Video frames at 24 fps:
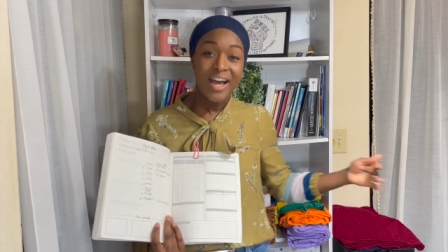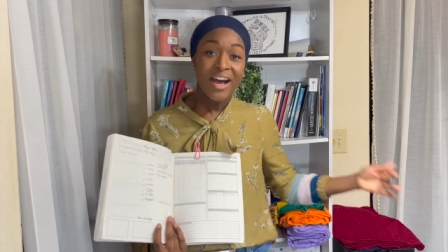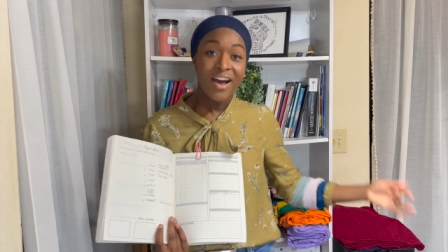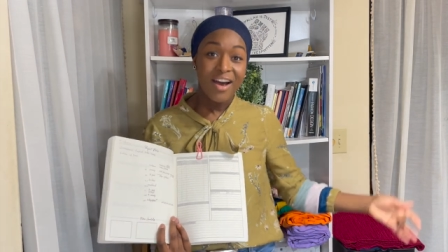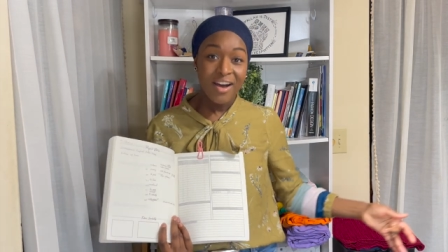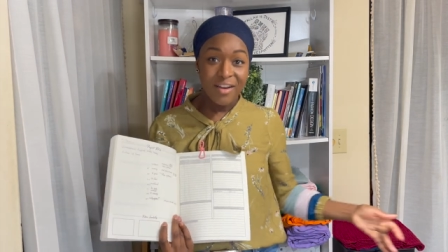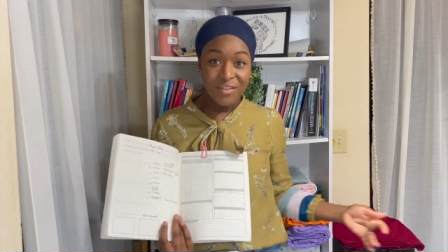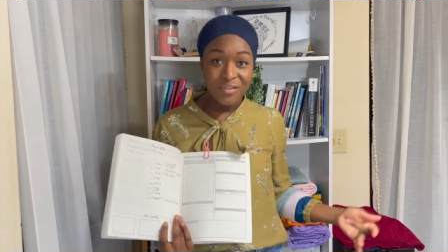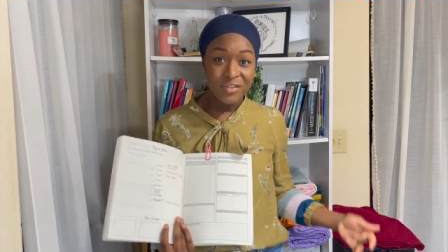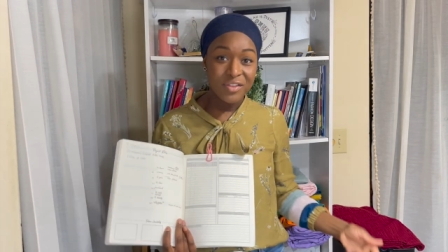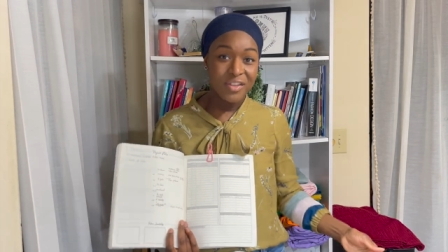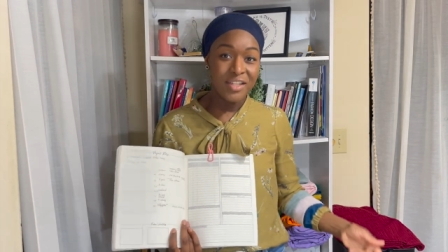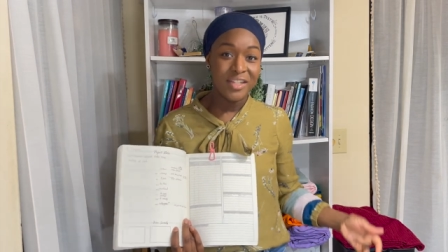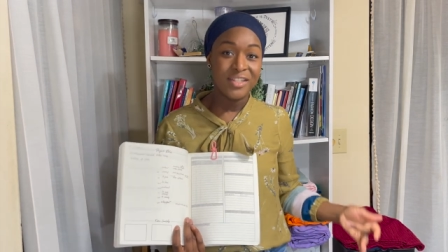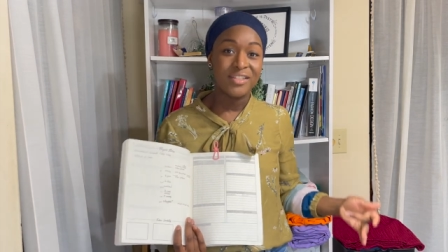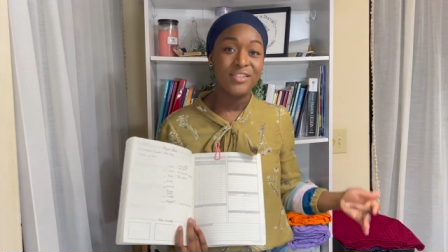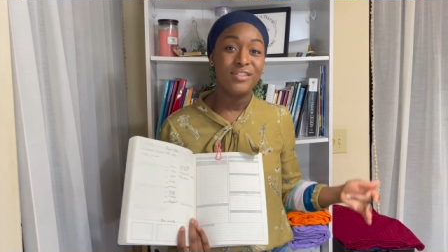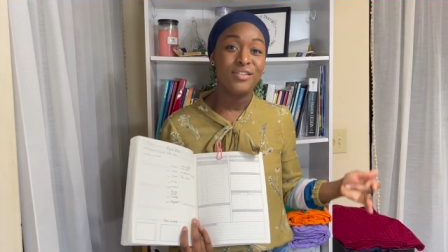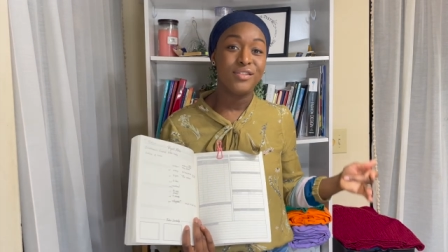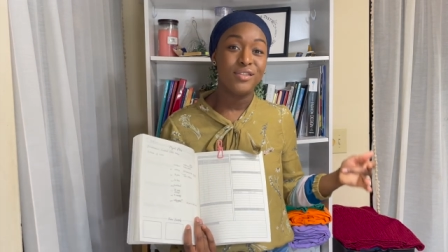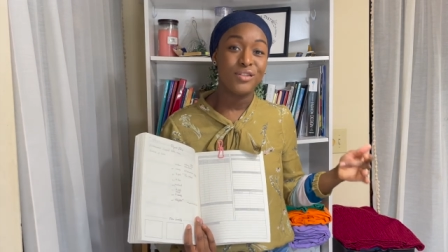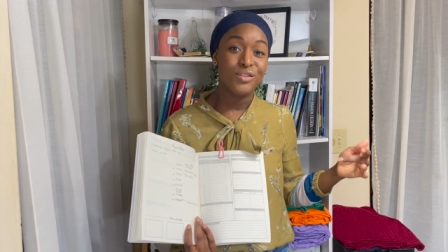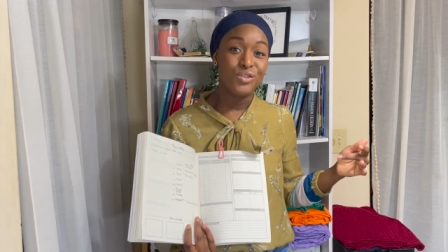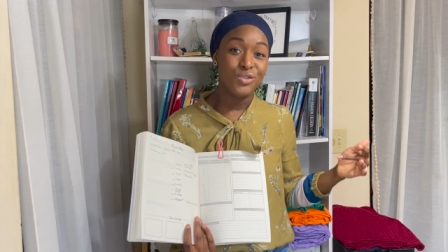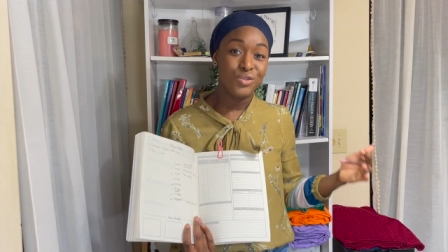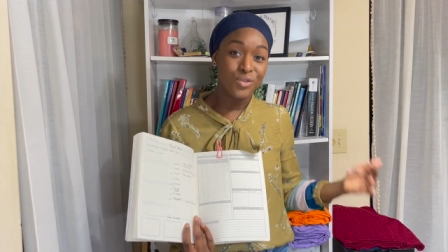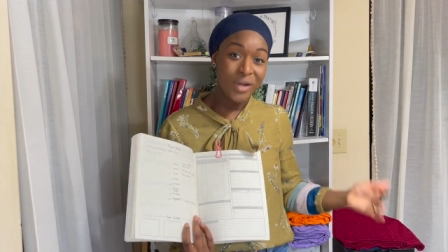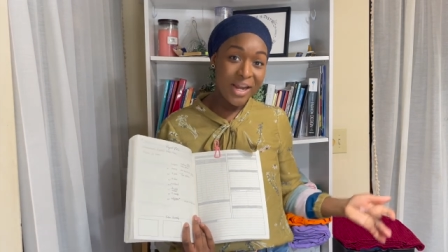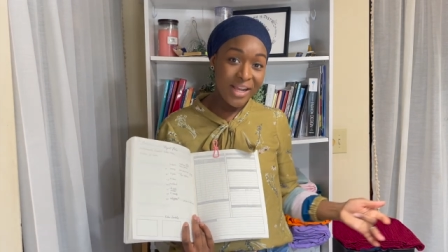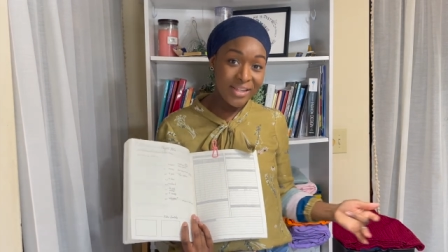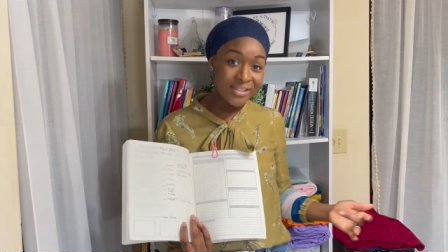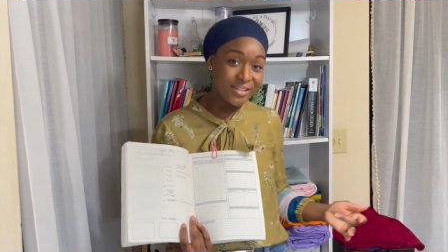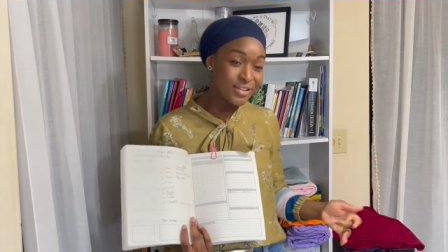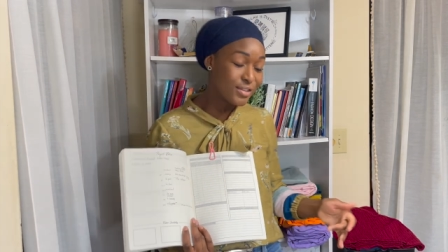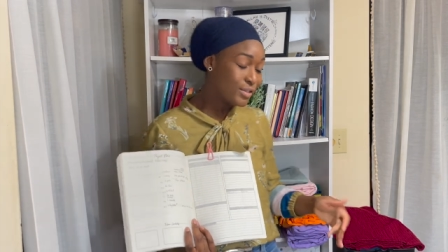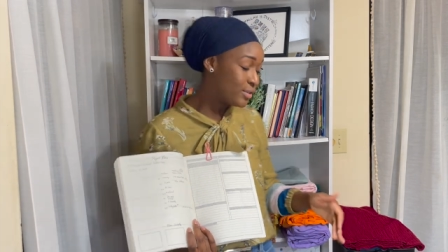of this
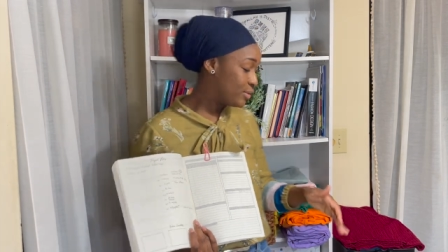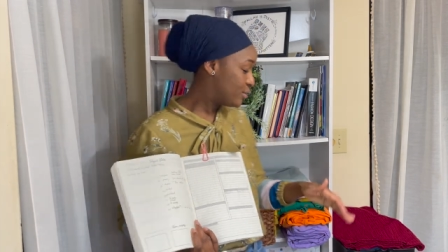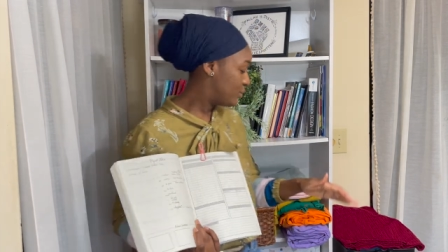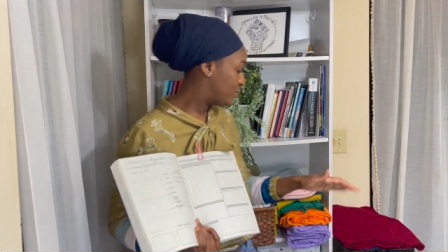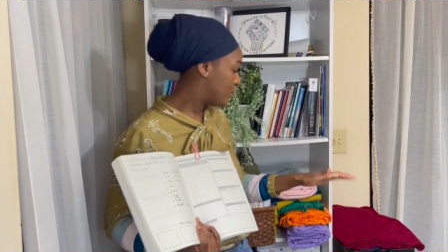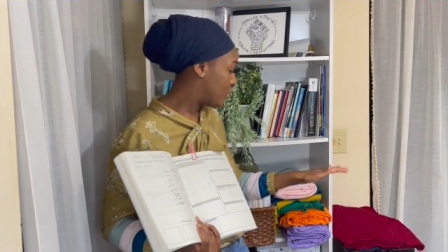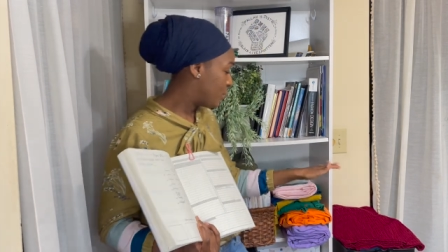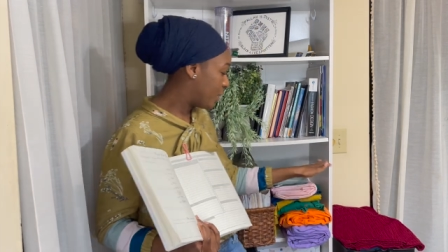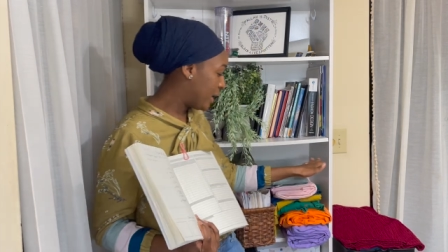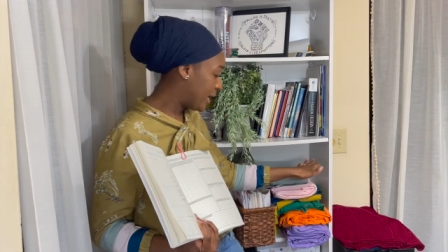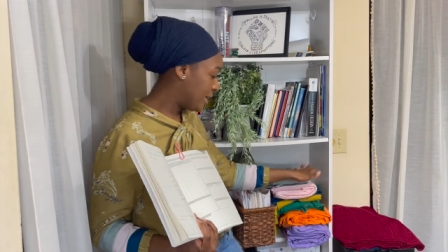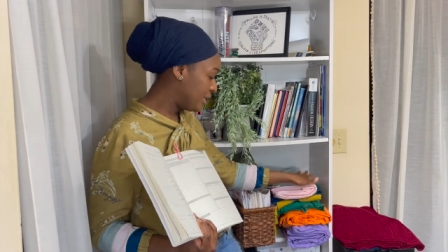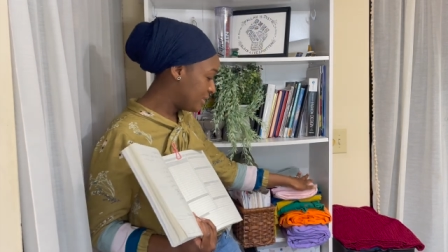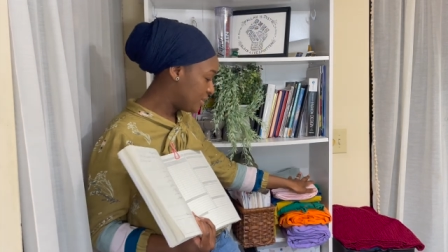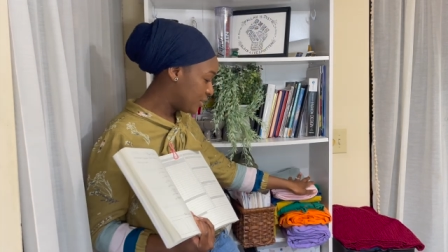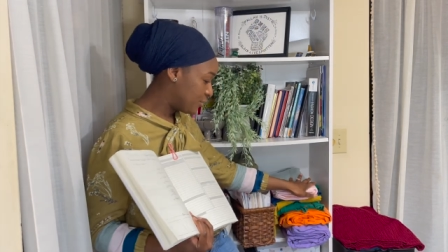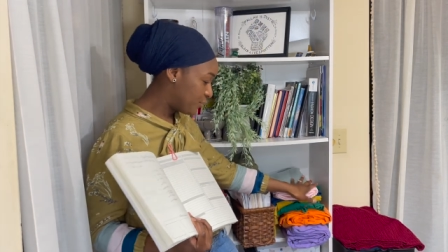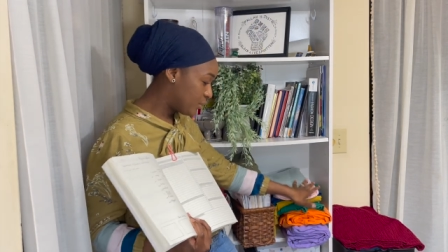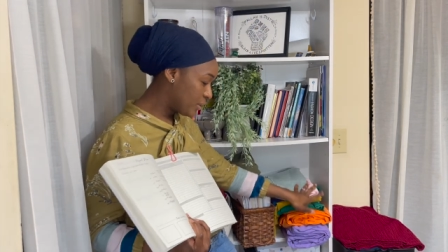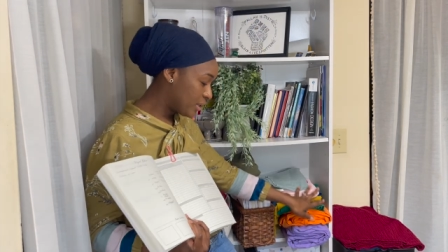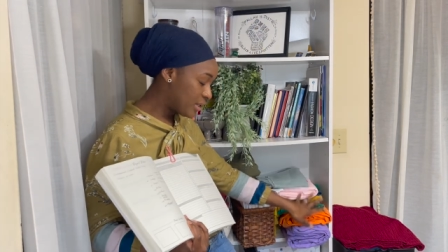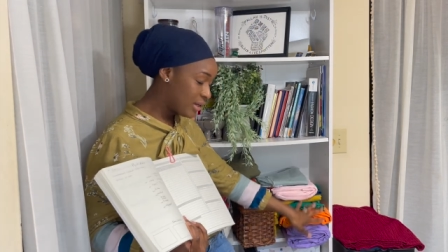dress, so 8 different